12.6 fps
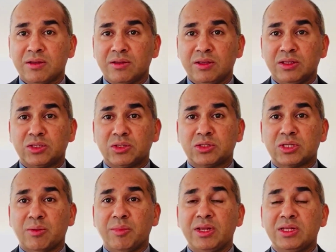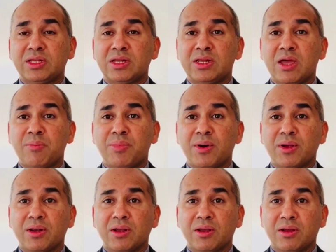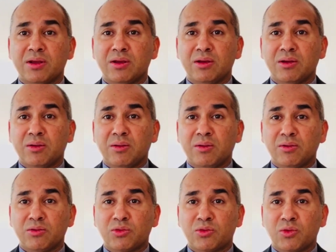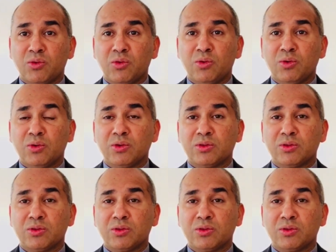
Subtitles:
This Samaritan leper, through